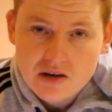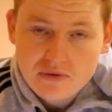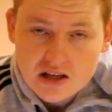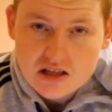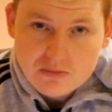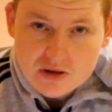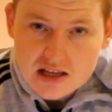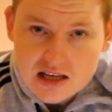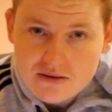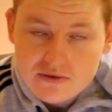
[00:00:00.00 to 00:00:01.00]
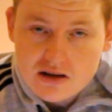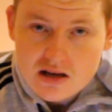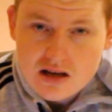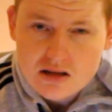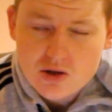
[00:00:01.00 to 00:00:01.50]
I feel like it's pretty even,
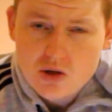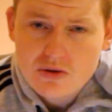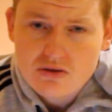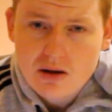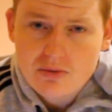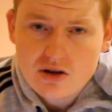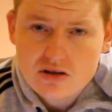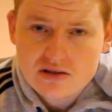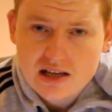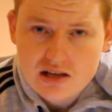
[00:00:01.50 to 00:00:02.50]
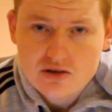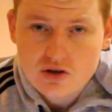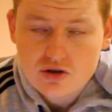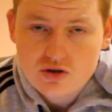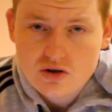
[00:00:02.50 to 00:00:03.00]
especially with the Rabbitohs starting
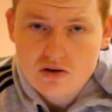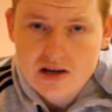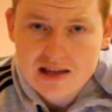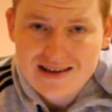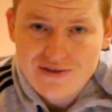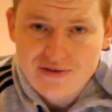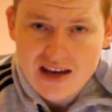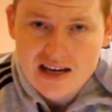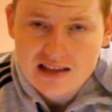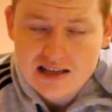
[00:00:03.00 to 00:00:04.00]
so strong and then fading